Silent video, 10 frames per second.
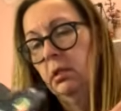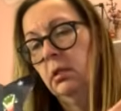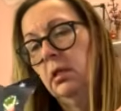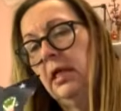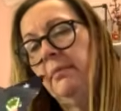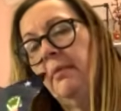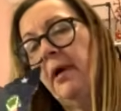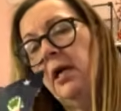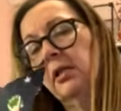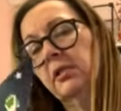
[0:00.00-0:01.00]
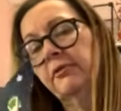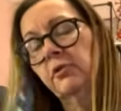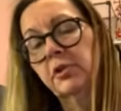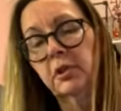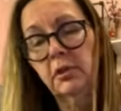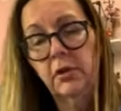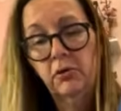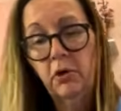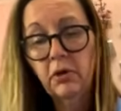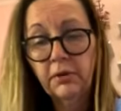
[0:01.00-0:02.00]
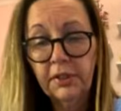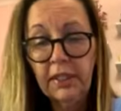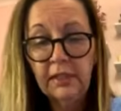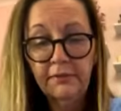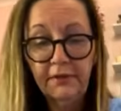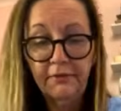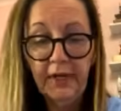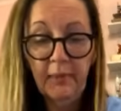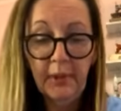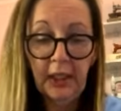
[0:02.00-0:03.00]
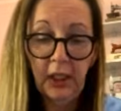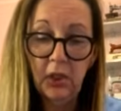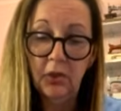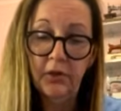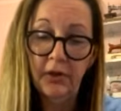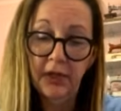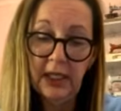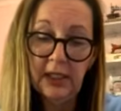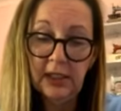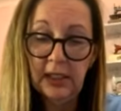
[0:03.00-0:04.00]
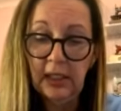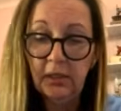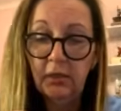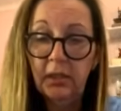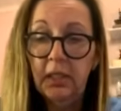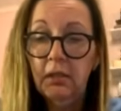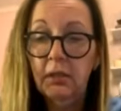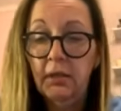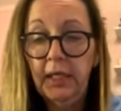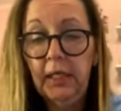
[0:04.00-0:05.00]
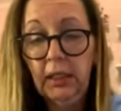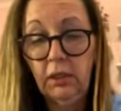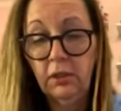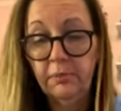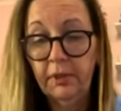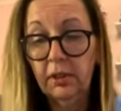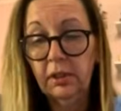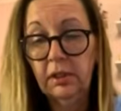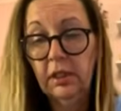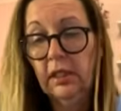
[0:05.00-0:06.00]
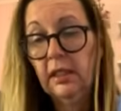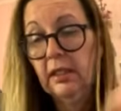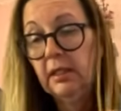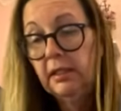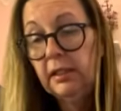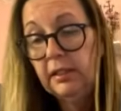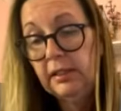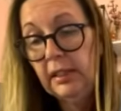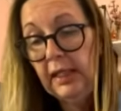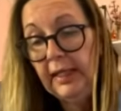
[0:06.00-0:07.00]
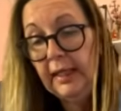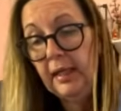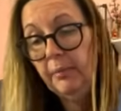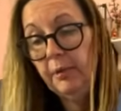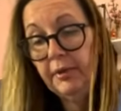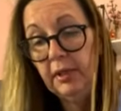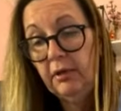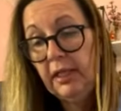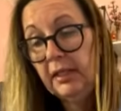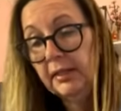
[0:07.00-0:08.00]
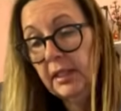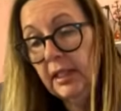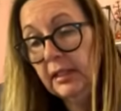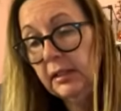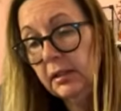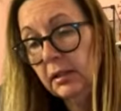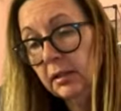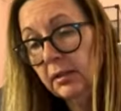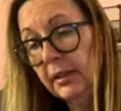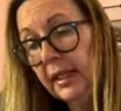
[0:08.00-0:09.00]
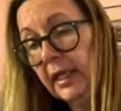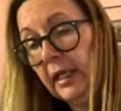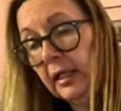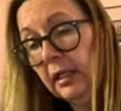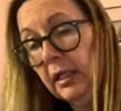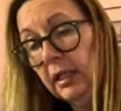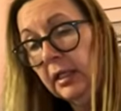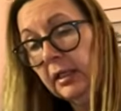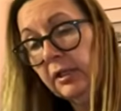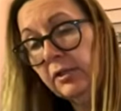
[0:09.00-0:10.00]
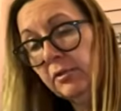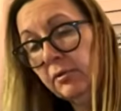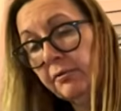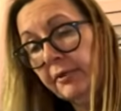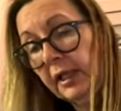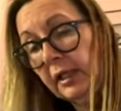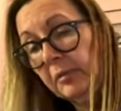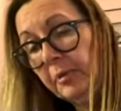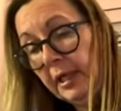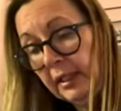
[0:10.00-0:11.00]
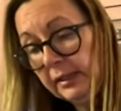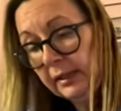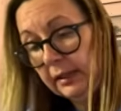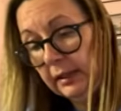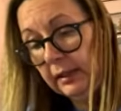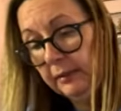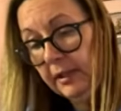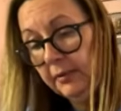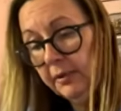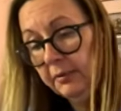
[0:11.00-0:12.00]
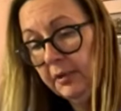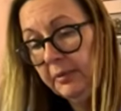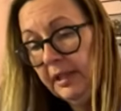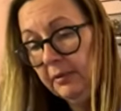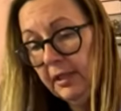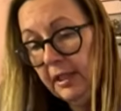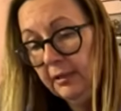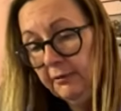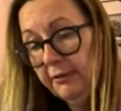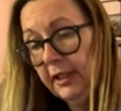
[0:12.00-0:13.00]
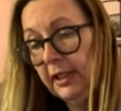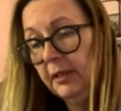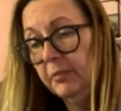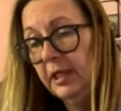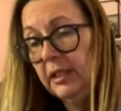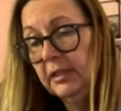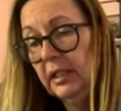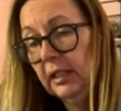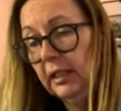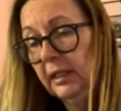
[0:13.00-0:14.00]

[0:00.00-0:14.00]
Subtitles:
And my marks, of course, are on the wrong side of the fabric, not the right side. So they're not any good because it says to line up on the right sides. So again, good old finger press. Where would we be without finger pressing?